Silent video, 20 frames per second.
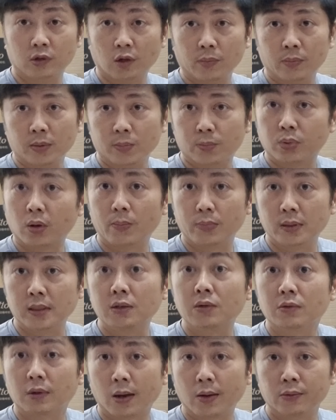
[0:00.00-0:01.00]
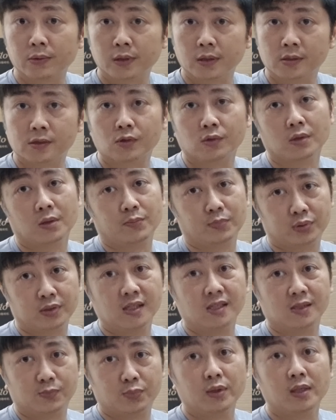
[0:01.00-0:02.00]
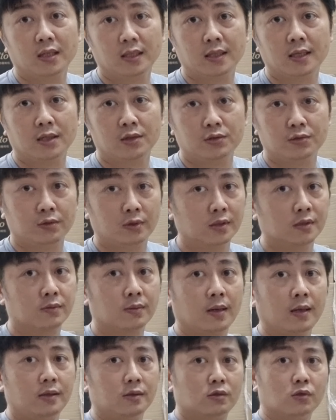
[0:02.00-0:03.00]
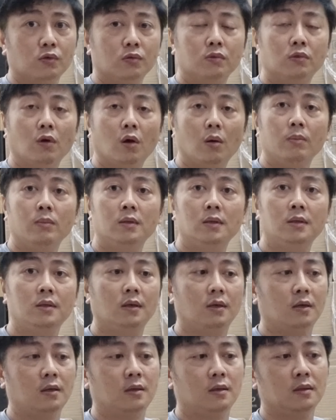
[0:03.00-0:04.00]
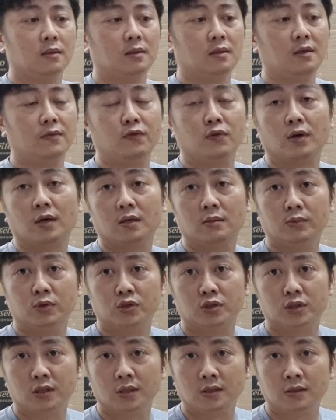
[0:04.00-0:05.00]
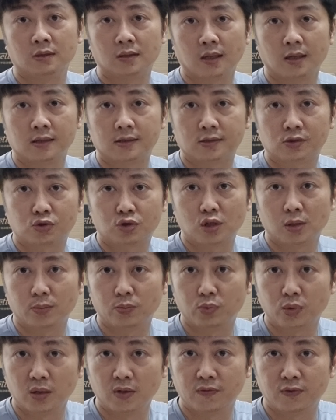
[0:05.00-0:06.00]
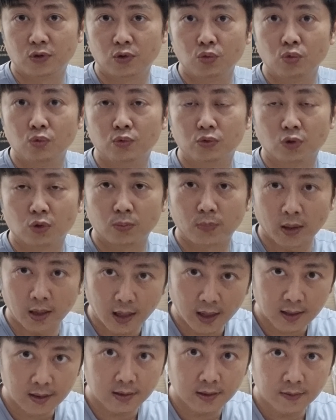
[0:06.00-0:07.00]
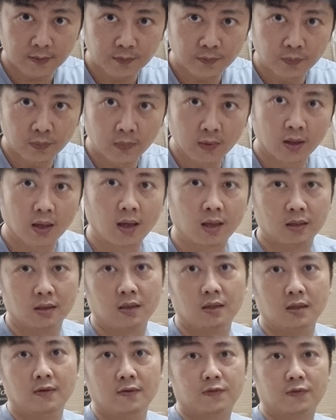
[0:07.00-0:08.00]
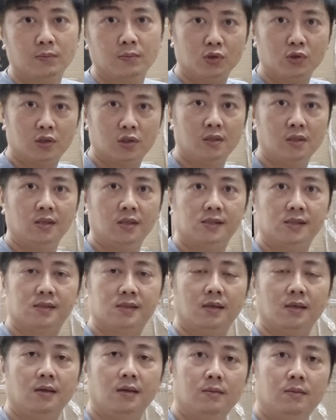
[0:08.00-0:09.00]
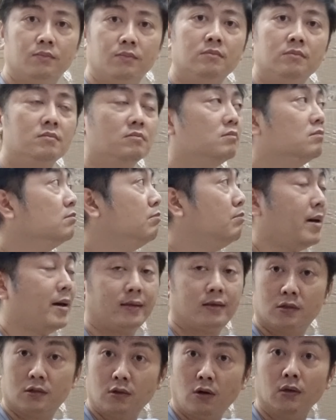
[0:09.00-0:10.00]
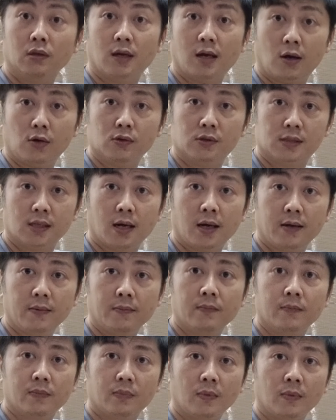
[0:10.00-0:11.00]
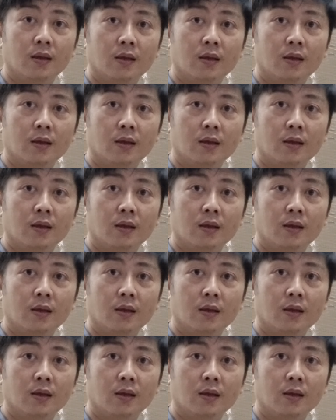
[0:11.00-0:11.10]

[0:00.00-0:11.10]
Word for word: you will not be properly grounded. So it, it's pretty dangerous, right? So normally, uh, if you get a machine that's shipped with Euro plug, and if the machine is the um, metal on the outside,